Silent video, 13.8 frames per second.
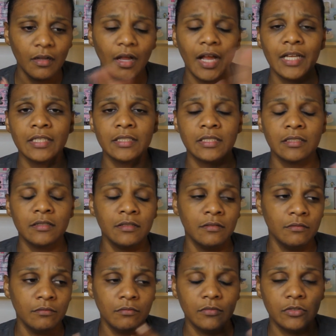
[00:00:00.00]
I
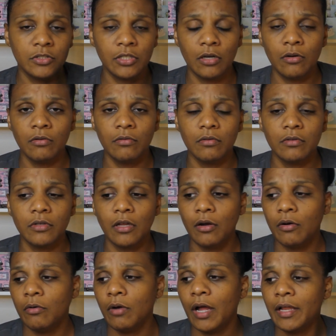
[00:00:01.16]
don't
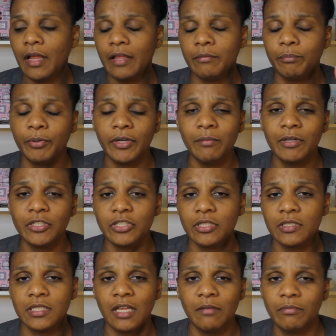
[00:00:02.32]
know. I, I, pretty much the
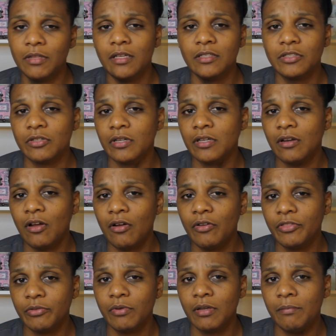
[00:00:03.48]
same things are in all
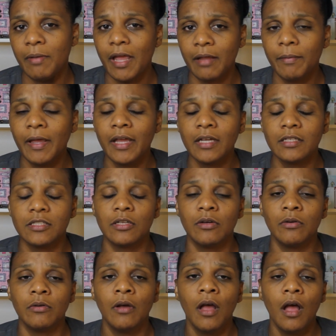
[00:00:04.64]
three backpacks.
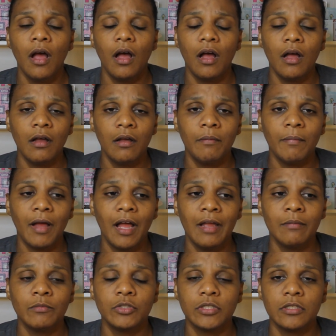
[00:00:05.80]
So um,
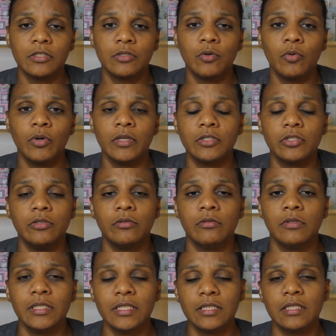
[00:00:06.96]
I'm just going to
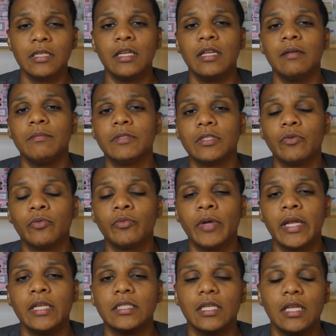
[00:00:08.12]
list the names
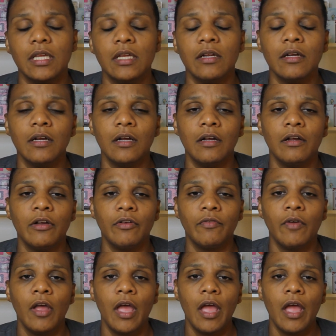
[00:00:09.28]
right here of